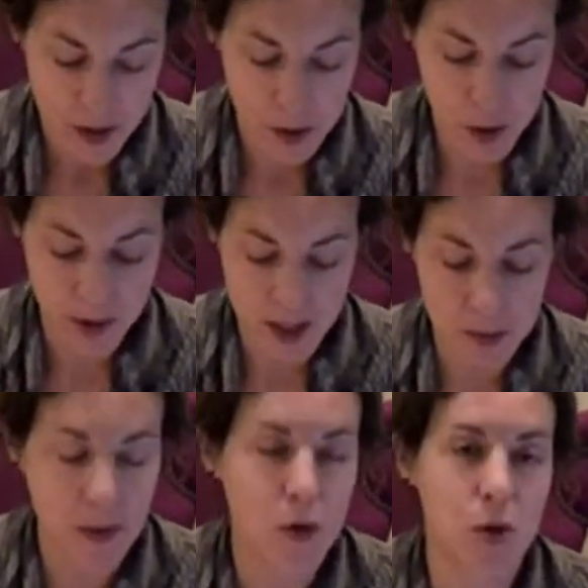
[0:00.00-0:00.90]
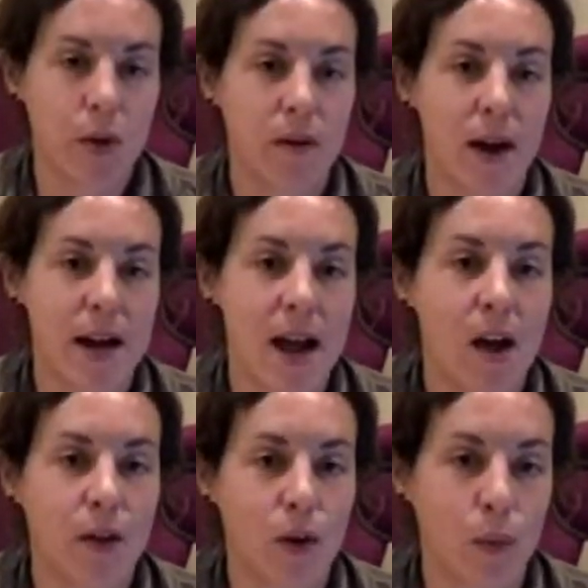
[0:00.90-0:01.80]
So that's what they're doing right
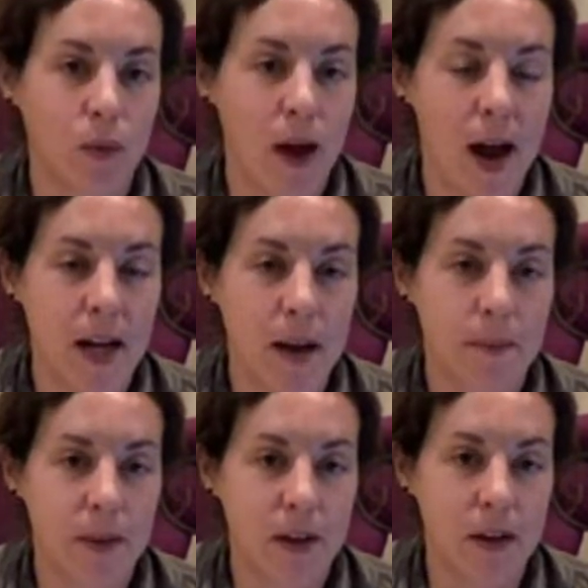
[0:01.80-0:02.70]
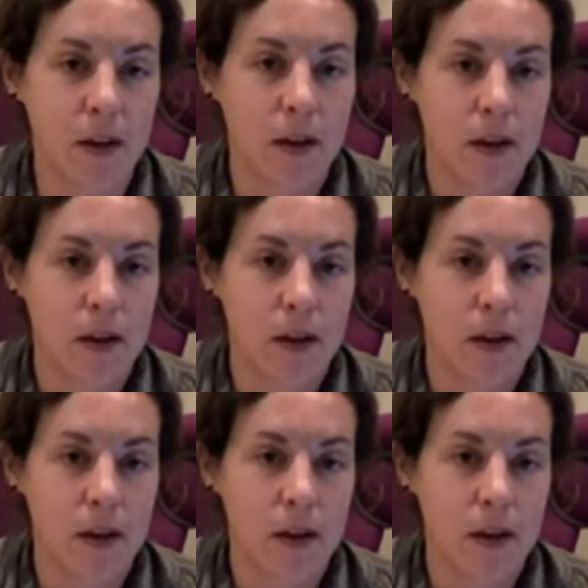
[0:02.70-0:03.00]
now. They're lining up the